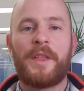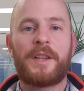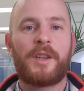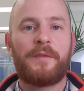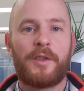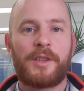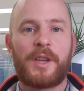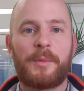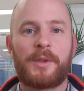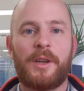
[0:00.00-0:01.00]
that's it for this
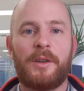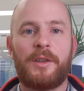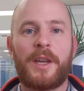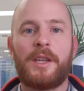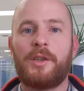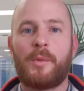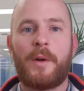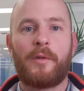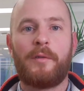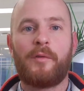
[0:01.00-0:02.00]
episode. Thank you to
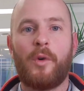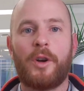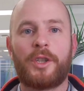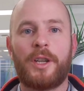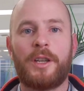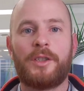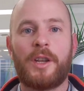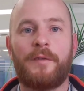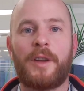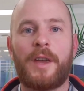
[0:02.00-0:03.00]
everyone for watching, and
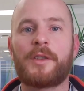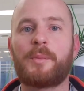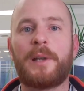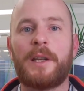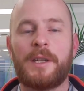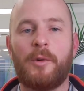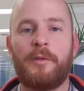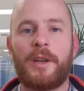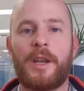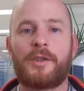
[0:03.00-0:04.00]
don't forget there's plenty more
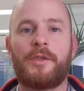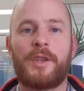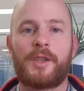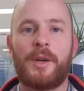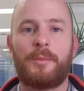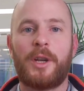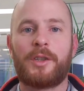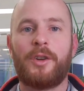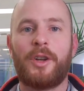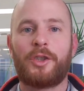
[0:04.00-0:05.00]
videos on this
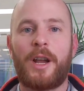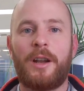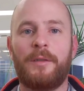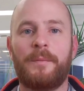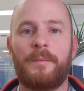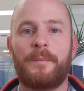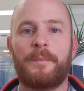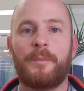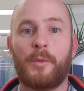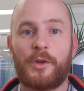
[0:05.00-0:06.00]
subject on our channel.
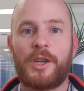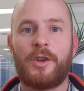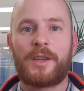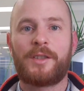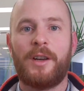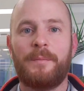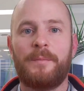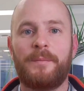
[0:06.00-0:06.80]
We'll see you next time.